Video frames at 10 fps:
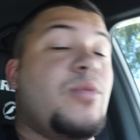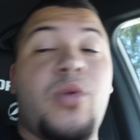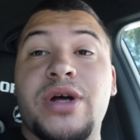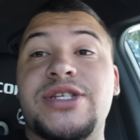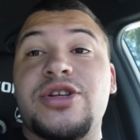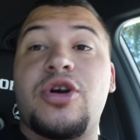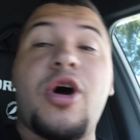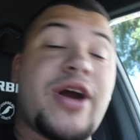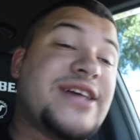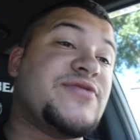once the
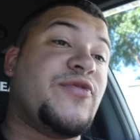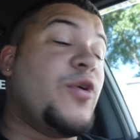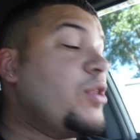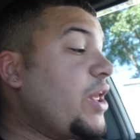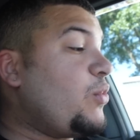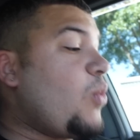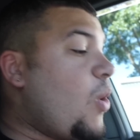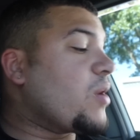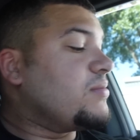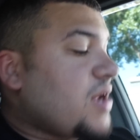car has fully
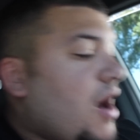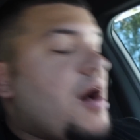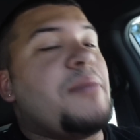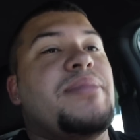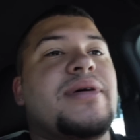warmed up,